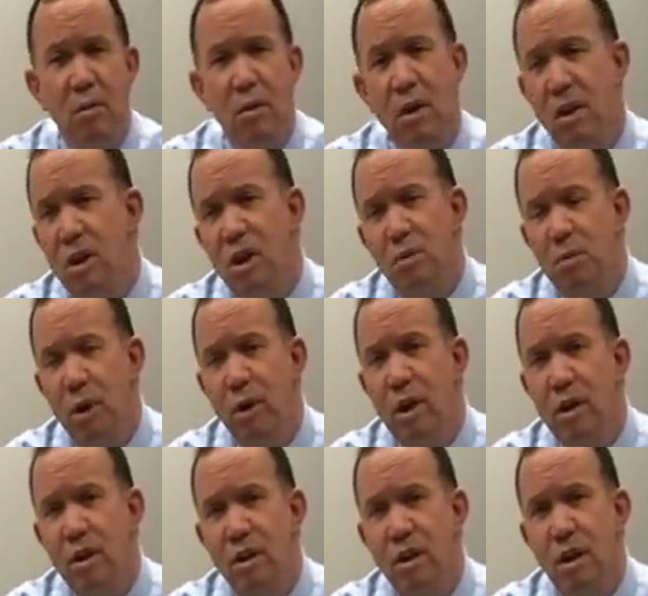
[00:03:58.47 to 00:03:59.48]
The
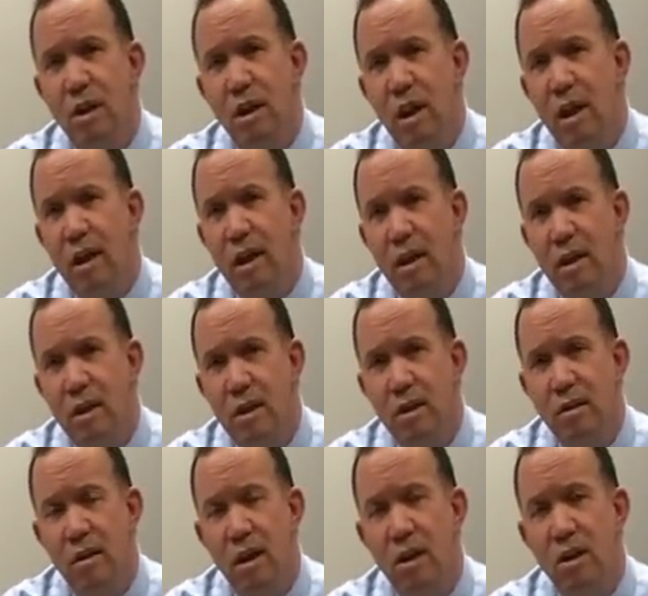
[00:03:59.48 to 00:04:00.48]
experience that
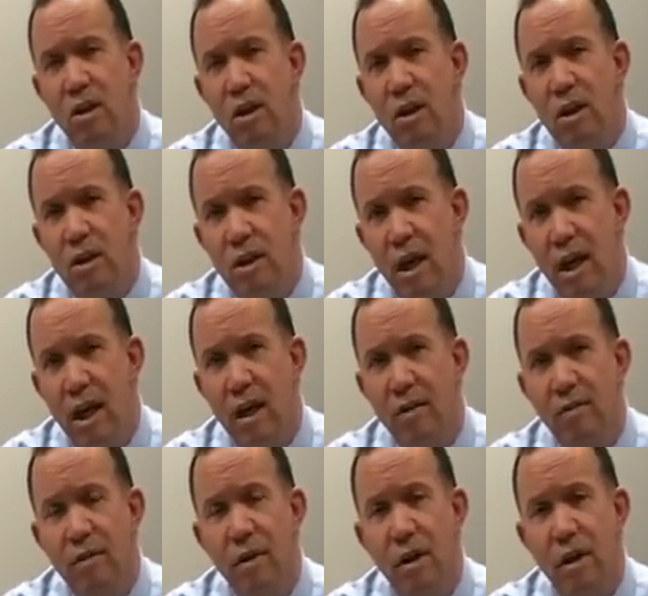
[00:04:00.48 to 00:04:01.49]
litigants and attorneys have